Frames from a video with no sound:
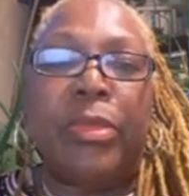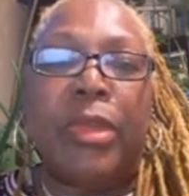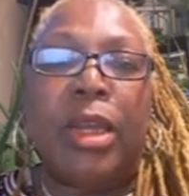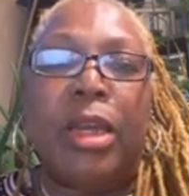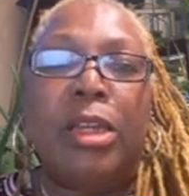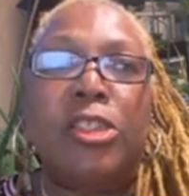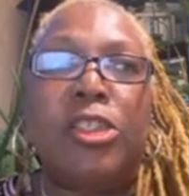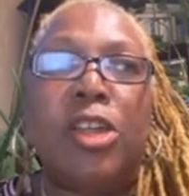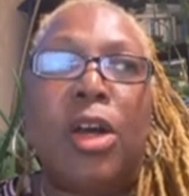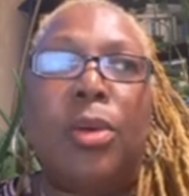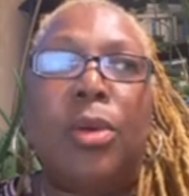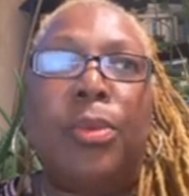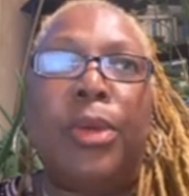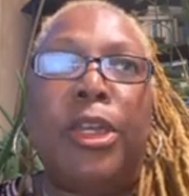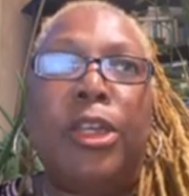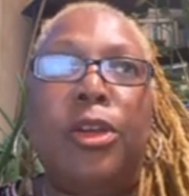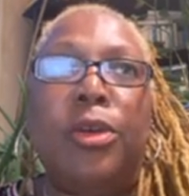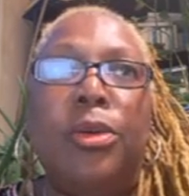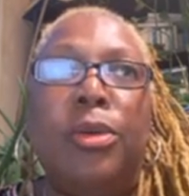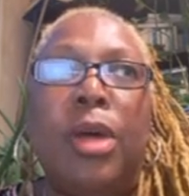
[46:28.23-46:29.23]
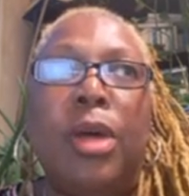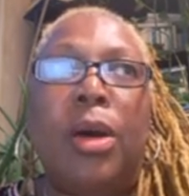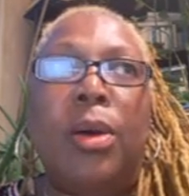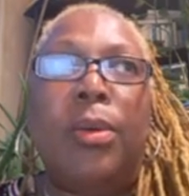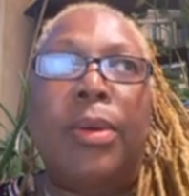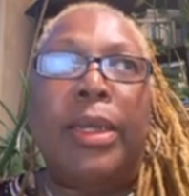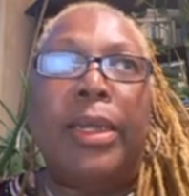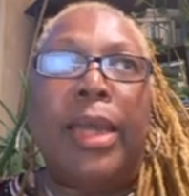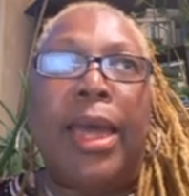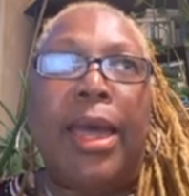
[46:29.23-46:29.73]
so when you go
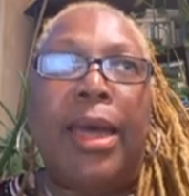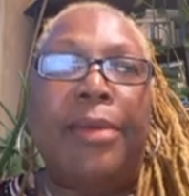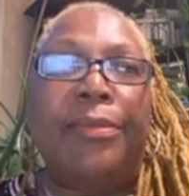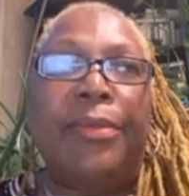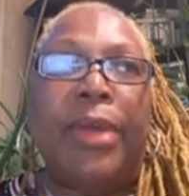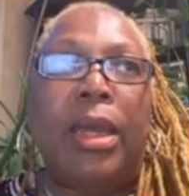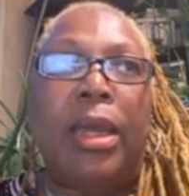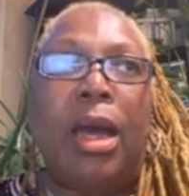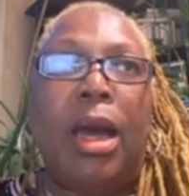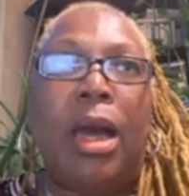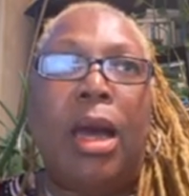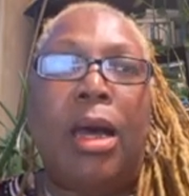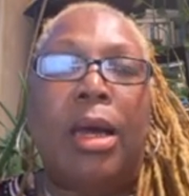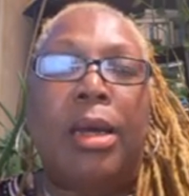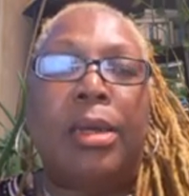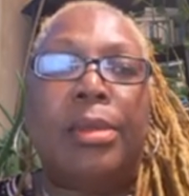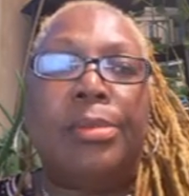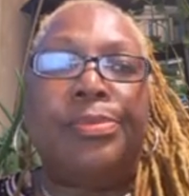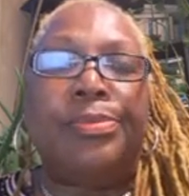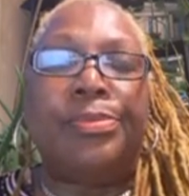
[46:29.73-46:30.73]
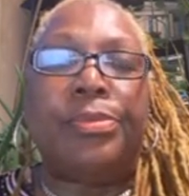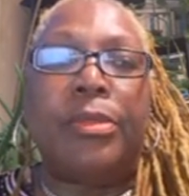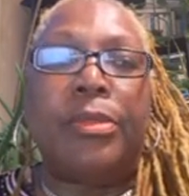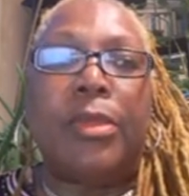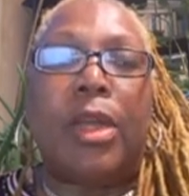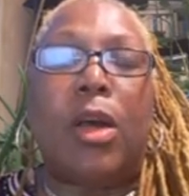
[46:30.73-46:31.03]
and have a um,